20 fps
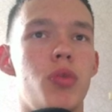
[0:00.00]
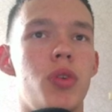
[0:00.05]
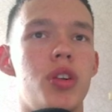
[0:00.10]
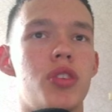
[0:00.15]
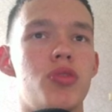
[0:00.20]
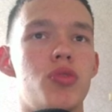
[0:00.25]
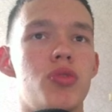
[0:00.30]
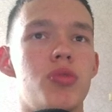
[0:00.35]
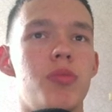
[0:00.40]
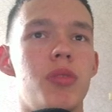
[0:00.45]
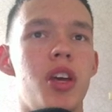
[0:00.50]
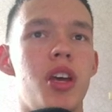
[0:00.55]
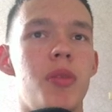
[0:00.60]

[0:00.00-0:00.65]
versus